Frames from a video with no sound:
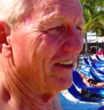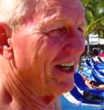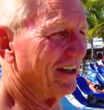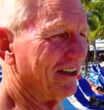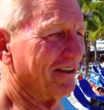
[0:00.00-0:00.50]
We
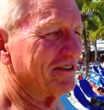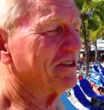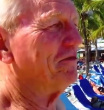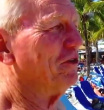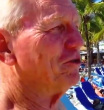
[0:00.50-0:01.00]
had a
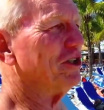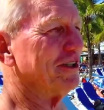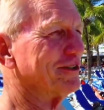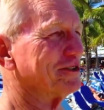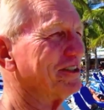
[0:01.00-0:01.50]
little few
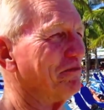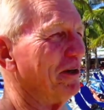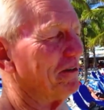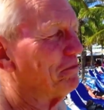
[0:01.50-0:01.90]
tears, but